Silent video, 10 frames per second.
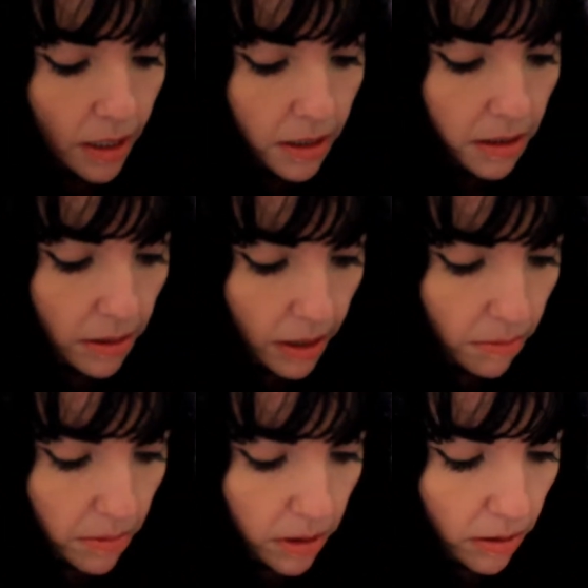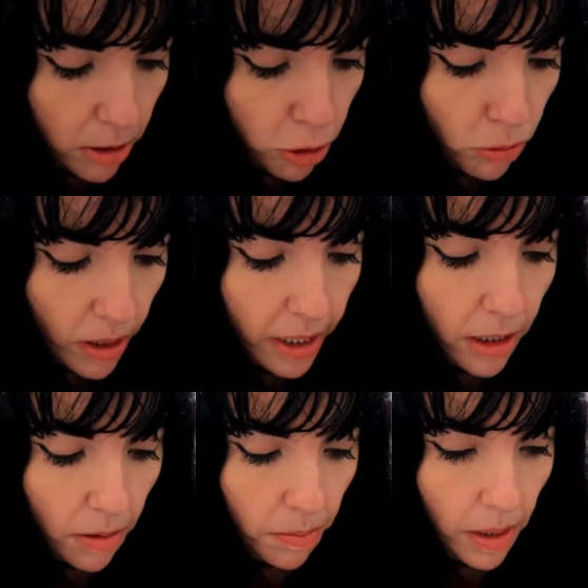So now I'm just going to try it
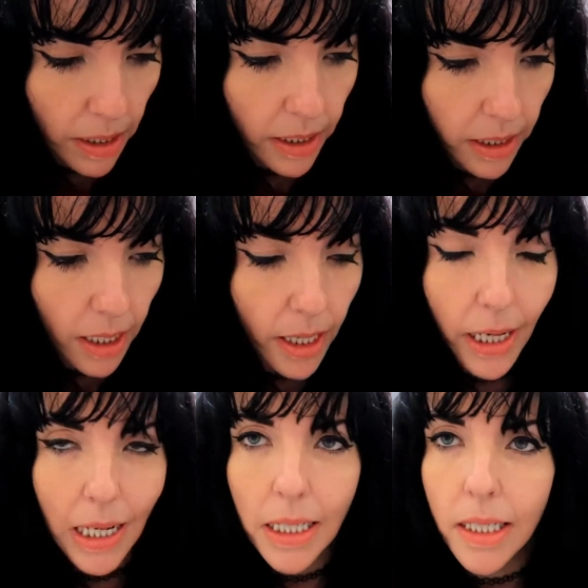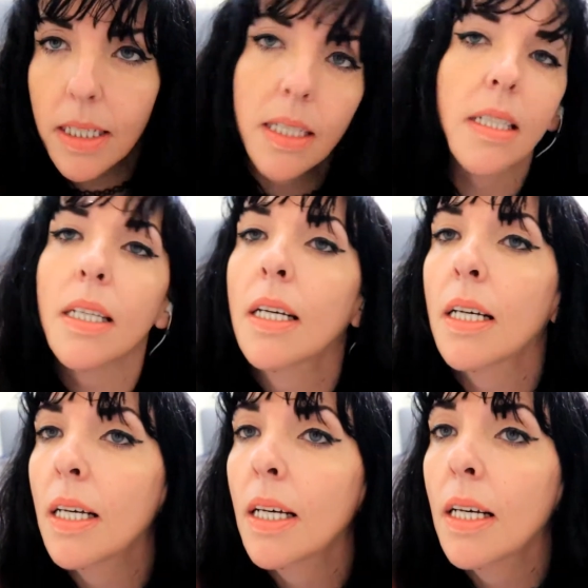on my eyelids,
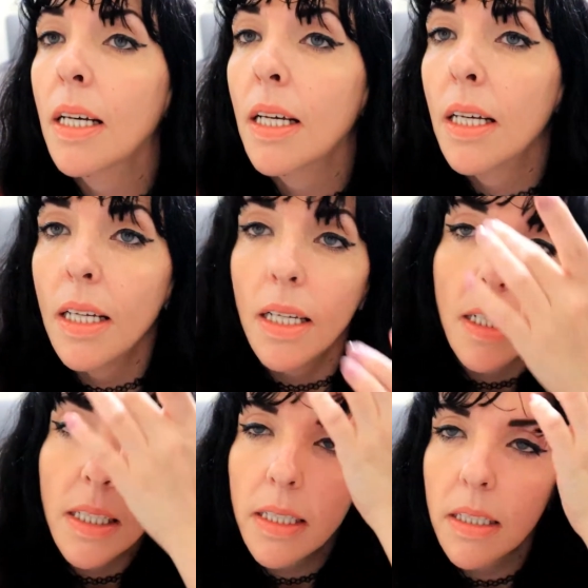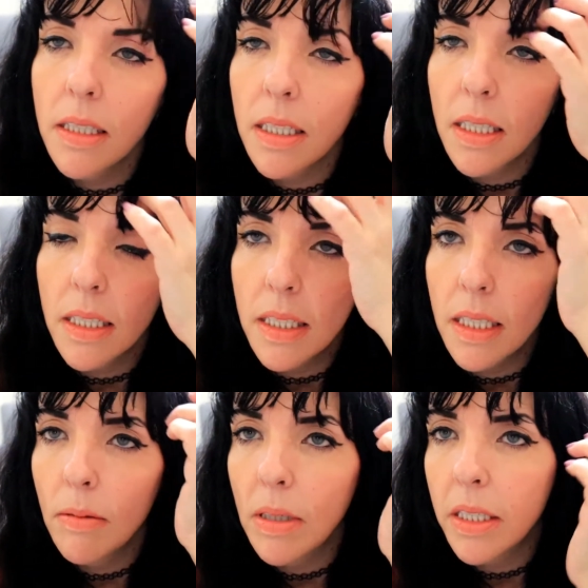and let's just
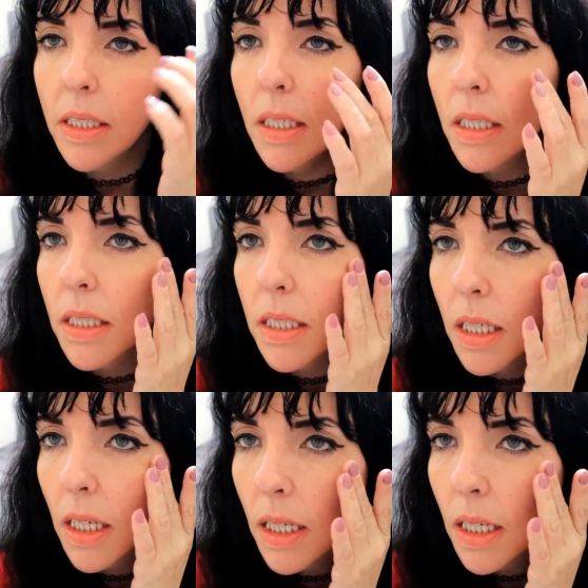see what it does.